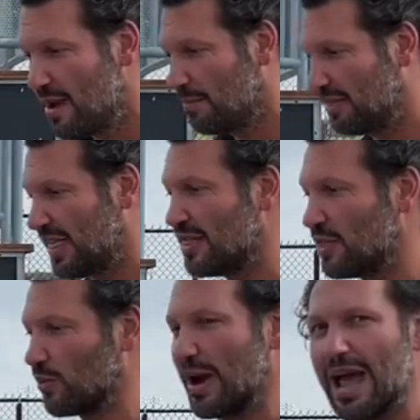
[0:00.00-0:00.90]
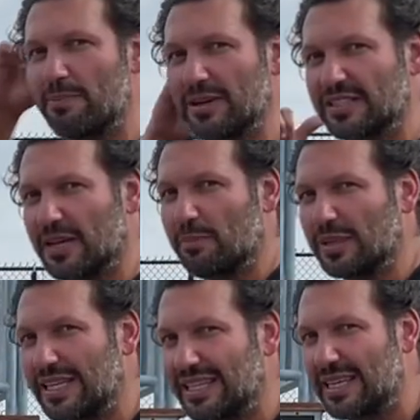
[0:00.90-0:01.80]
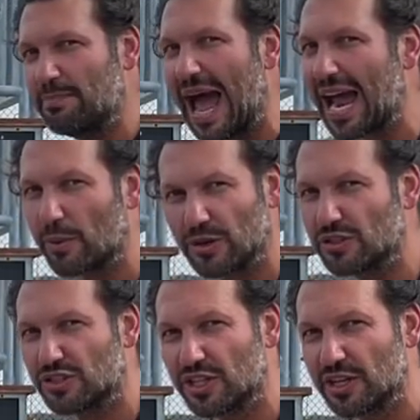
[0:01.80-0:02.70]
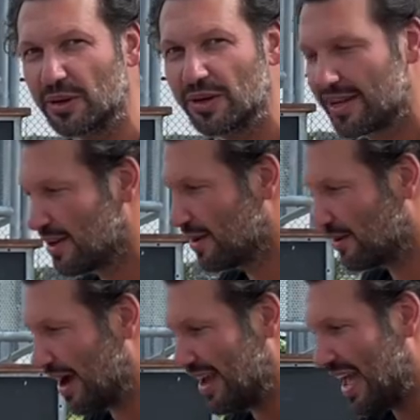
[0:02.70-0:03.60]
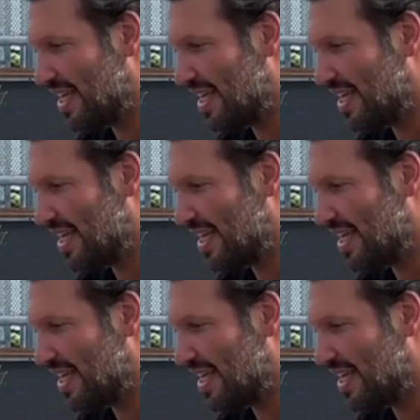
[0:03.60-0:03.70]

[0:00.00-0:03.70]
but then the ramp is completely backwards to you, right?